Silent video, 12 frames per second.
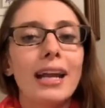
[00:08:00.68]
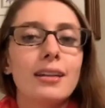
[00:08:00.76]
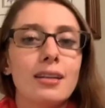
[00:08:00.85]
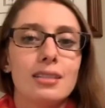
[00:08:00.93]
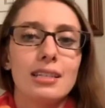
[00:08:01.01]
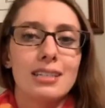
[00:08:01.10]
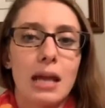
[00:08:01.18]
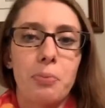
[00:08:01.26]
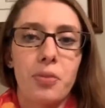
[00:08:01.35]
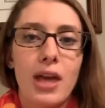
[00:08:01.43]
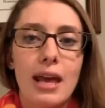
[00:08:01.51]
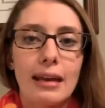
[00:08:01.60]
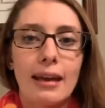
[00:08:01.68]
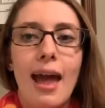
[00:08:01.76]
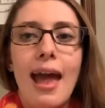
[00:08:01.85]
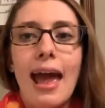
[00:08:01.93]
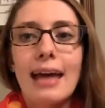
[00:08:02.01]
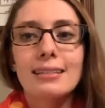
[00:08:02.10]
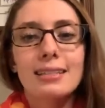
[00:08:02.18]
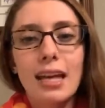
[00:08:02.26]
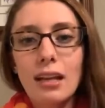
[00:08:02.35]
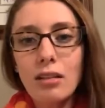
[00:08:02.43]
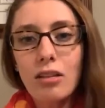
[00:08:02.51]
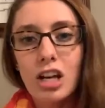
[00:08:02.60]
does the same thing. And
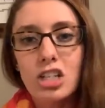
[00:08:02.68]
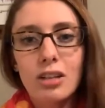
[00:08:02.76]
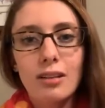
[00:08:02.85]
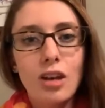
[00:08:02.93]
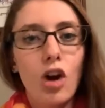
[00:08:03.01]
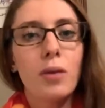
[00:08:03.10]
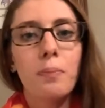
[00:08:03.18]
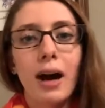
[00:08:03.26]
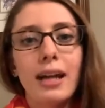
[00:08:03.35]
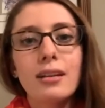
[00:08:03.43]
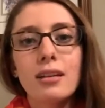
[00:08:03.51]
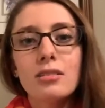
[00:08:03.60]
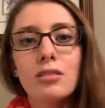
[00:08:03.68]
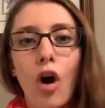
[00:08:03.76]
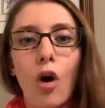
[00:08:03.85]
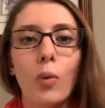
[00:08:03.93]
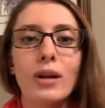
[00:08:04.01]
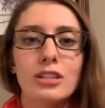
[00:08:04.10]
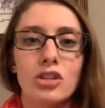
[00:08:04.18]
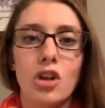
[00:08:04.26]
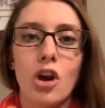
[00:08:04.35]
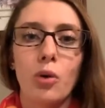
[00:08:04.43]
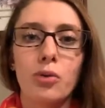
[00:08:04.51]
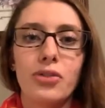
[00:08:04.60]
psychologically, our body doesn't always
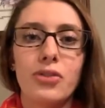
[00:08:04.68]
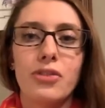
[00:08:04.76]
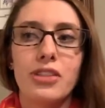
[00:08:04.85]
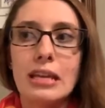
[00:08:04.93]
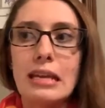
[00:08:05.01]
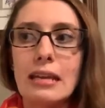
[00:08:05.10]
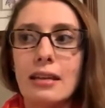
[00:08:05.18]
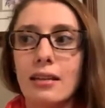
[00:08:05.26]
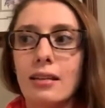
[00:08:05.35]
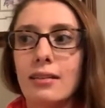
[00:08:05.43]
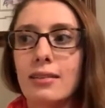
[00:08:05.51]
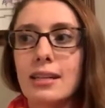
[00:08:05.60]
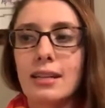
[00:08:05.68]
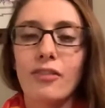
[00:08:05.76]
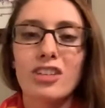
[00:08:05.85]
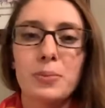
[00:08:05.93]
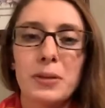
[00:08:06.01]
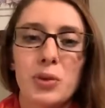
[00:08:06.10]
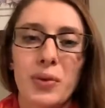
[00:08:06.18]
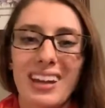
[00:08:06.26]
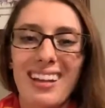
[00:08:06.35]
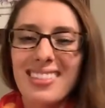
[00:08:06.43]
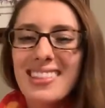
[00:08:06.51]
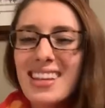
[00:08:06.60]
know the difference between
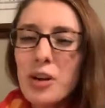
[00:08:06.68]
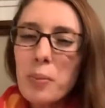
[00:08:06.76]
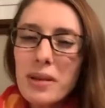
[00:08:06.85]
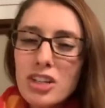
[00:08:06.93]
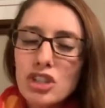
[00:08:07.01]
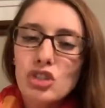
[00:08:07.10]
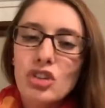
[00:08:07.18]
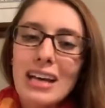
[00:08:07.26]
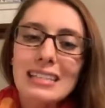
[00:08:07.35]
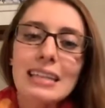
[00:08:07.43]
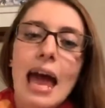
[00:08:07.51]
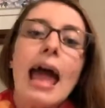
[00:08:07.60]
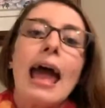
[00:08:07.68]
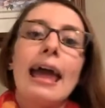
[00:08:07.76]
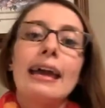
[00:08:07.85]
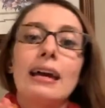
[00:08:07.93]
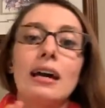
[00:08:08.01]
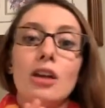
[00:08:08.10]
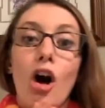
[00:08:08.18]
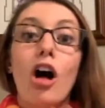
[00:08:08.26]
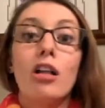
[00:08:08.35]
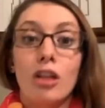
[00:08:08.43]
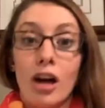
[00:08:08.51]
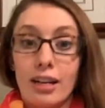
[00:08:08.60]
a little bit of stress and a
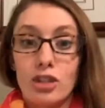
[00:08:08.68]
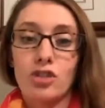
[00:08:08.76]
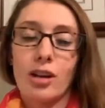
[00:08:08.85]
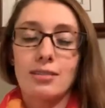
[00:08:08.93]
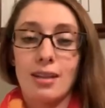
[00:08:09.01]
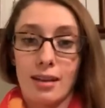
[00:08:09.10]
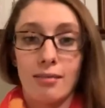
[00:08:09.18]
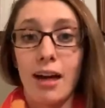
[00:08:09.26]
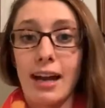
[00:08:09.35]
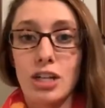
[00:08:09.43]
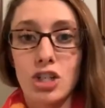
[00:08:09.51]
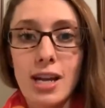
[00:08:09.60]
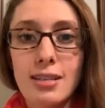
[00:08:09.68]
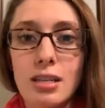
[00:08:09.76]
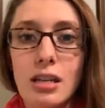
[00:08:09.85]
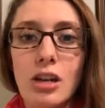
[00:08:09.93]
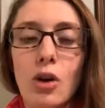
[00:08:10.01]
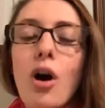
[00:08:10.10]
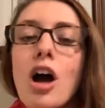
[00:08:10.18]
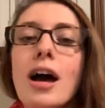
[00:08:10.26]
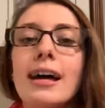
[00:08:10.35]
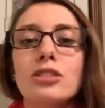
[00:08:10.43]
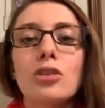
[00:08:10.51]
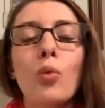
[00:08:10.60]
lot of stress, like a lion chasing you.
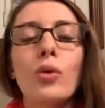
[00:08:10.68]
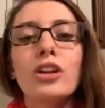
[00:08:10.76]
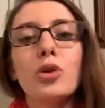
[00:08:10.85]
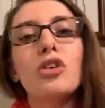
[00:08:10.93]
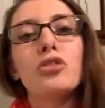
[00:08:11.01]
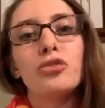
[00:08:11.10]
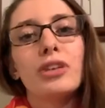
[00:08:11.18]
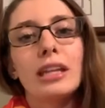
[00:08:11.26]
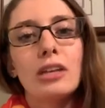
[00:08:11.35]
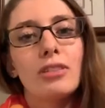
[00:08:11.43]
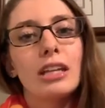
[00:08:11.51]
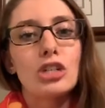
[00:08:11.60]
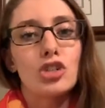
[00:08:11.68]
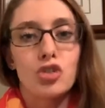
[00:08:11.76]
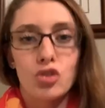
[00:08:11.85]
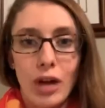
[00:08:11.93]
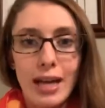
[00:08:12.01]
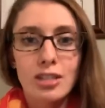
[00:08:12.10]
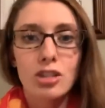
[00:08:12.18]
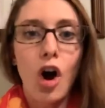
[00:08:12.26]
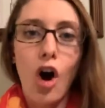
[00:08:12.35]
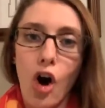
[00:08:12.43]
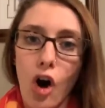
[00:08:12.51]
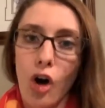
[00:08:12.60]
And so when you're really, really stressed
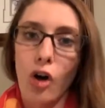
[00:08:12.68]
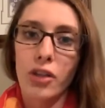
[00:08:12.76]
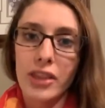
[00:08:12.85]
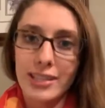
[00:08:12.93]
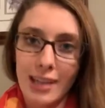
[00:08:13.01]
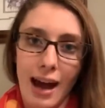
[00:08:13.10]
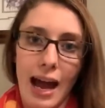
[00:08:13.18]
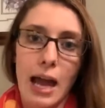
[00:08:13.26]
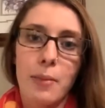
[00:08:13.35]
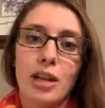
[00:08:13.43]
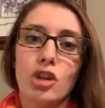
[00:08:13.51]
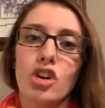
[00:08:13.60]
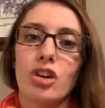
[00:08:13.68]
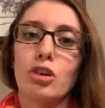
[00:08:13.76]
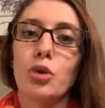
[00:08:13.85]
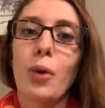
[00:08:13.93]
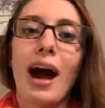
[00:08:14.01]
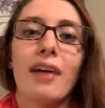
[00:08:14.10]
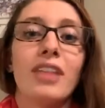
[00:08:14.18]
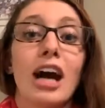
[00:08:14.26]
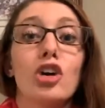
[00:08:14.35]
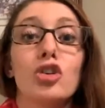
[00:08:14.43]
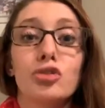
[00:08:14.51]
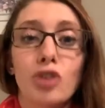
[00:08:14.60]
all the time, and you have that
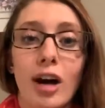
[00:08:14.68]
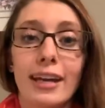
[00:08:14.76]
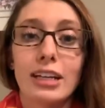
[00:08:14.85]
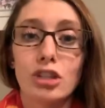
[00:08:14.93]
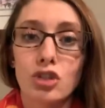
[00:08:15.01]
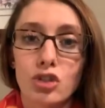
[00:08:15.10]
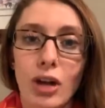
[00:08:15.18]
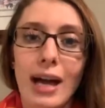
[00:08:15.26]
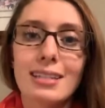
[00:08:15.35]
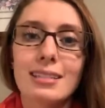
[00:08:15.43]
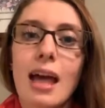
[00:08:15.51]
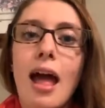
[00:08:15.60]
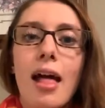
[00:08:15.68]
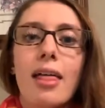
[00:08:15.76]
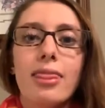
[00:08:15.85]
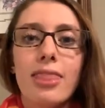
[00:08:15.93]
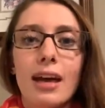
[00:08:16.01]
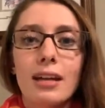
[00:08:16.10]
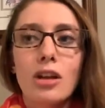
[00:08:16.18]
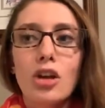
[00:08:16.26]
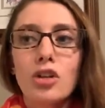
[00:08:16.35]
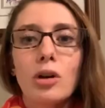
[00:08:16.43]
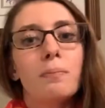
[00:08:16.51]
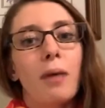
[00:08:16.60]
chronic stress, then
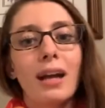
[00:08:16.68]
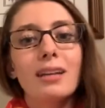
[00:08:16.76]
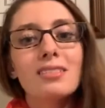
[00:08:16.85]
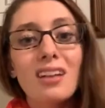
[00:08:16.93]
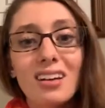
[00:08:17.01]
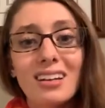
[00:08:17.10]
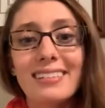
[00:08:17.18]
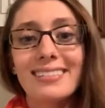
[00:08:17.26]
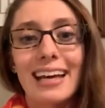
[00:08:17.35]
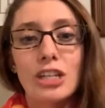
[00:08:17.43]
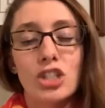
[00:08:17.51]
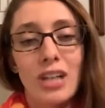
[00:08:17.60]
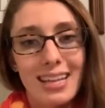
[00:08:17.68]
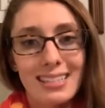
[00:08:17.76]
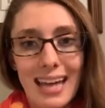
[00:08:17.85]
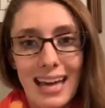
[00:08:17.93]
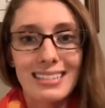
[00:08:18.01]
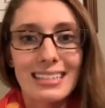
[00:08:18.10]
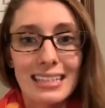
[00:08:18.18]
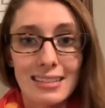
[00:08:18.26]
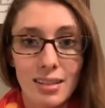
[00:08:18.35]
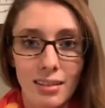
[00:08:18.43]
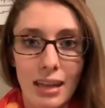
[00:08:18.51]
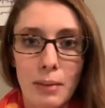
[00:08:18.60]
your body's not going to digest as
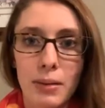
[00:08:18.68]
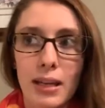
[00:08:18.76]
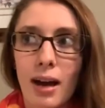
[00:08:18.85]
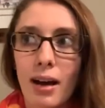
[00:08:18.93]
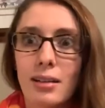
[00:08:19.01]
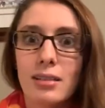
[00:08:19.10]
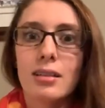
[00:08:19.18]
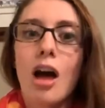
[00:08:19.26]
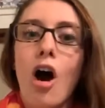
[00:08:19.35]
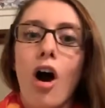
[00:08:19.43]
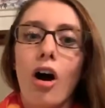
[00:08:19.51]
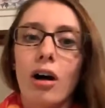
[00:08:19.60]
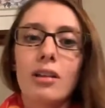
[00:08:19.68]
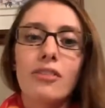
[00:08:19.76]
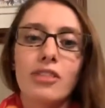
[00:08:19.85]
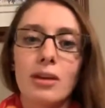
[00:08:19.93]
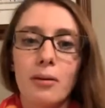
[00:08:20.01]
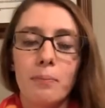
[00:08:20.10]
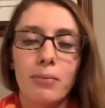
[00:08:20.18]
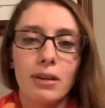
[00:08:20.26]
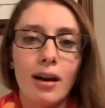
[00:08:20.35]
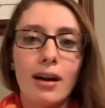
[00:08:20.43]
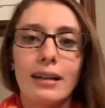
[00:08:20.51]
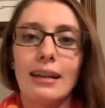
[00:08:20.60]
easily, because all of the
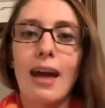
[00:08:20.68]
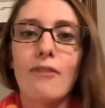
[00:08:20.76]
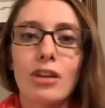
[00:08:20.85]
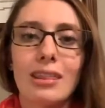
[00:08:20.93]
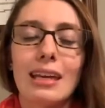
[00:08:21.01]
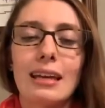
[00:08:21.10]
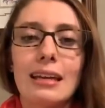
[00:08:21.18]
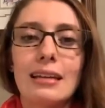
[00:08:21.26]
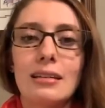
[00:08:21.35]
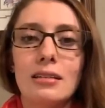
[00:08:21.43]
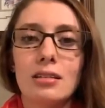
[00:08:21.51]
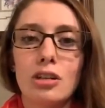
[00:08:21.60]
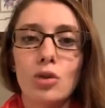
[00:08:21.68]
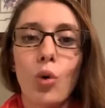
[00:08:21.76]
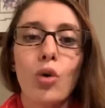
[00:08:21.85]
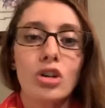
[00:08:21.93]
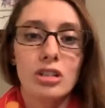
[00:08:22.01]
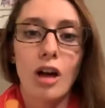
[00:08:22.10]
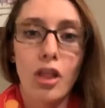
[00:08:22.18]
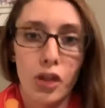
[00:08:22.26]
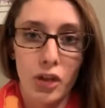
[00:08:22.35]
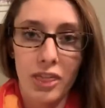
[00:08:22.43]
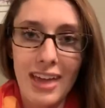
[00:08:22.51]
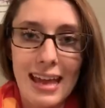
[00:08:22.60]
blood and everything is towards other
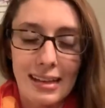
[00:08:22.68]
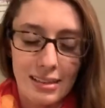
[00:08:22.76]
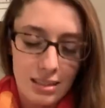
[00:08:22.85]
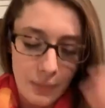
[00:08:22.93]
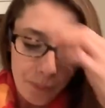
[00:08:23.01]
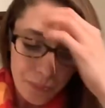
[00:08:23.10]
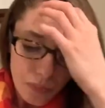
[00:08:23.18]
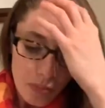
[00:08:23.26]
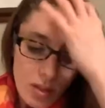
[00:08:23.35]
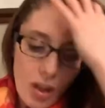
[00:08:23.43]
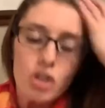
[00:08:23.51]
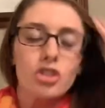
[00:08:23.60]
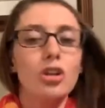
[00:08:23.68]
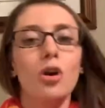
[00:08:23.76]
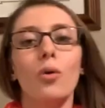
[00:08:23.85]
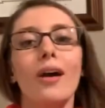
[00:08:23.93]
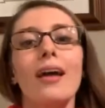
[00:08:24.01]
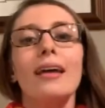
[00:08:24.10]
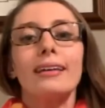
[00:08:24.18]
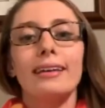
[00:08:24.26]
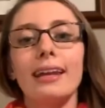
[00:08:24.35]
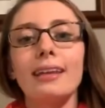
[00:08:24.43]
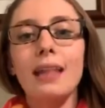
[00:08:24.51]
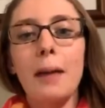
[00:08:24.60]
things. So
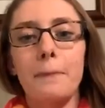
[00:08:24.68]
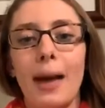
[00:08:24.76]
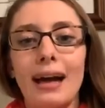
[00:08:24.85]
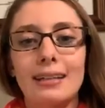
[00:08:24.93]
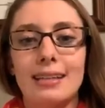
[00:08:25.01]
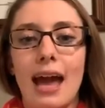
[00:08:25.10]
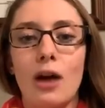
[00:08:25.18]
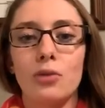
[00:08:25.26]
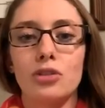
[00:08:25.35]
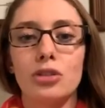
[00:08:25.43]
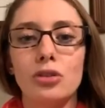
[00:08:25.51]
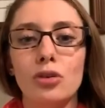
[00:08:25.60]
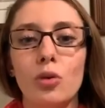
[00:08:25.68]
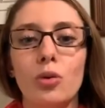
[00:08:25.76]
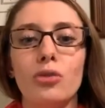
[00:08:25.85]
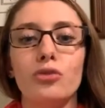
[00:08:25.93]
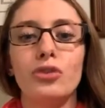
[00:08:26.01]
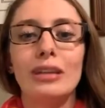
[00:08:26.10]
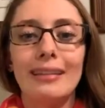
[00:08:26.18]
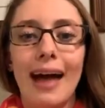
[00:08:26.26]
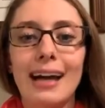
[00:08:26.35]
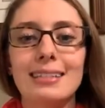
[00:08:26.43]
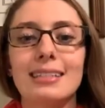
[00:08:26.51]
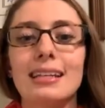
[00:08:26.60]
getting that back down to
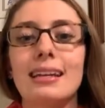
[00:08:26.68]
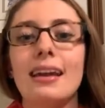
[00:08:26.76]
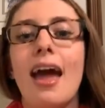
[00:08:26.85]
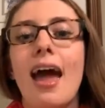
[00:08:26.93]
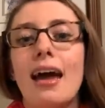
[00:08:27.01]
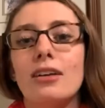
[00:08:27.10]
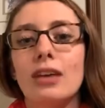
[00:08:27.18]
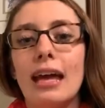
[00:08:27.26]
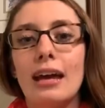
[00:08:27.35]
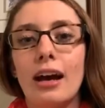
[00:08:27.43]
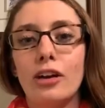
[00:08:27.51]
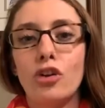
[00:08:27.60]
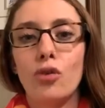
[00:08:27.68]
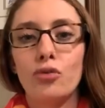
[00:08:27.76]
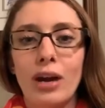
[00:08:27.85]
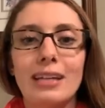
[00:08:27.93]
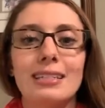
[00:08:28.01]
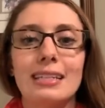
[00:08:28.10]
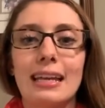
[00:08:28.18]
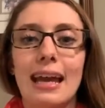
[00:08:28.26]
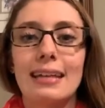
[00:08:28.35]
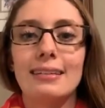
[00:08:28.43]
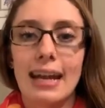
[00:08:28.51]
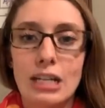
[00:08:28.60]
relaxing and resting
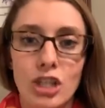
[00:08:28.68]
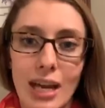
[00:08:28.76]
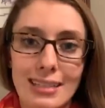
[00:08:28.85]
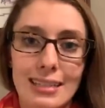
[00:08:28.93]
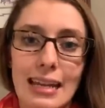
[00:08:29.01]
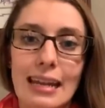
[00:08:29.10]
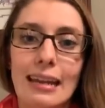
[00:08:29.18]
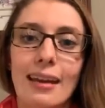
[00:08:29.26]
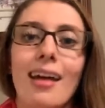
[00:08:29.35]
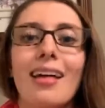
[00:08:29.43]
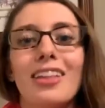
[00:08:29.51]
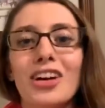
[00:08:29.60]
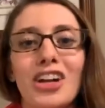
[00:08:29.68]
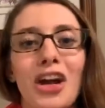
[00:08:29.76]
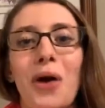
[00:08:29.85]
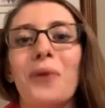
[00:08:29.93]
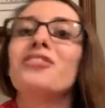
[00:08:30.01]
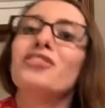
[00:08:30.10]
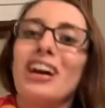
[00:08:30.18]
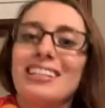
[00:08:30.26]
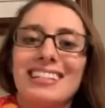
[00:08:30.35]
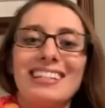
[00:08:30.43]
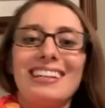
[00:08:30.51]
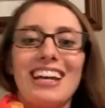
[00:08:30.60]
and digesting, there you go, rest
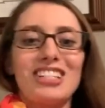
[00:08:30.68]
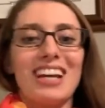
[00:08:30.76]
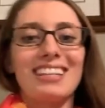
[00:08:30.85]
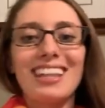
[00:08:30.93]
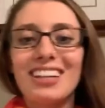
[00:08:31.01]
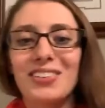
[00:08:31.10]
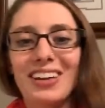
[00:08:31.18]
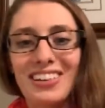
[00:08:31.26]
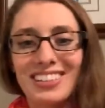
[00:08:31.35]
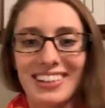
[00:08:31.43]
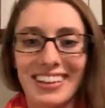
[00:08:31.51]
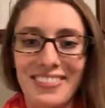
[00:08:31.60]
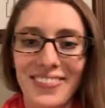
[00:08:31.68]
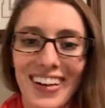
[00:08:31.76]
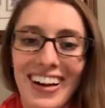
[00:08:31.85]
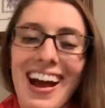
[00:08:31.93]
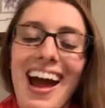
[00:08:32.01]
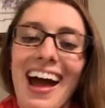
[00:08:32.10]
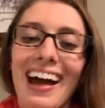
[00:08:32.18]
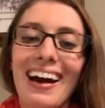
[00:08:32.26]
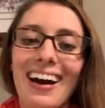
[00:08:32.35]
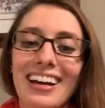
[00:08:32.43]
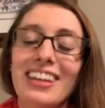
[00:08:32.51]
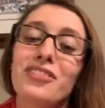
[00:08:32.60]
and digest, that's what I was looking for,
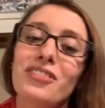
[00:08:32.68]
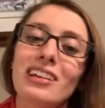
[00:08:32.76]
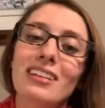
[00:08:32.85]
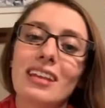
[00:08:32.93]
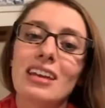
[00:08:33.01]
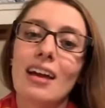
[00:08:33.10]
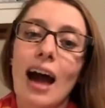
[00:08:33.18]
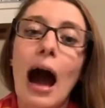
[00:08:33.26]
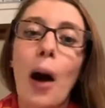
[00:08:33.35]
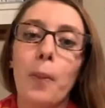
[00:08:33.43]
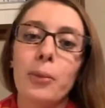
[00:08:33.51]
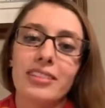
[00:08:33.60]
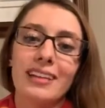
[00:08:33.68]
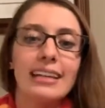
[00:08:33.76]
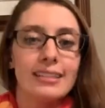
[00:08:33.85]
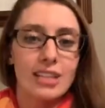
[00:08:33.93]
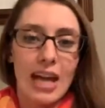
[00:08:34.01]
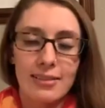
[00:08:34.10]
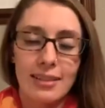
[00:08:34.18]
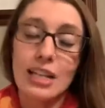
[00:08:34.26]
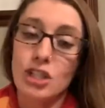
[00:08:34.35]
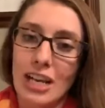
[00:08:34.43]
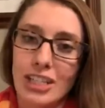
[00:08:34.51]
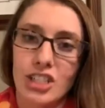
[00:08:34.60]
can really help with
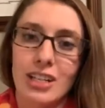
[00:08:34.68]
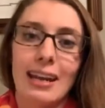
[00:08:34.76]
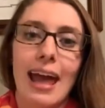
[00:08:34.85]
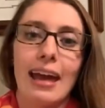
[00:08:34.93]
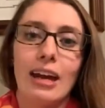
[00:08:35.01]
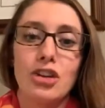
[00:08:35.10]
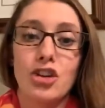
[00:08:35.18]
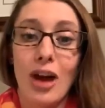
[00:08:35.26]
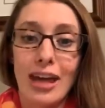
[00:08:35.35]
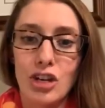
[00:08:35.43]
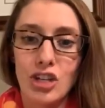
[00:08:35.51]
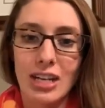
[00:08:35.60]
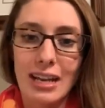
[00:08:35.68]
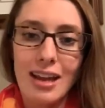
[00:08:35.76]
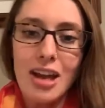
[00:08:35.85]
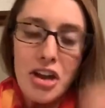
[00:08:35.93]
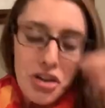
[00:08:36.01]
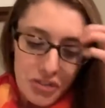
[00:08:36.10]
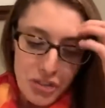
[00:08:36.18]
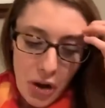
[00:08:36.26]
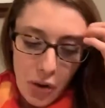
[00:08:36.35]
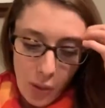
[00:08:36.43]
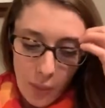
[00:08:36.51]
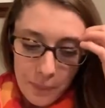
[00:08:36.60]
digestion and your energy.
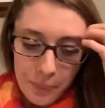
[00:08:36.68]
So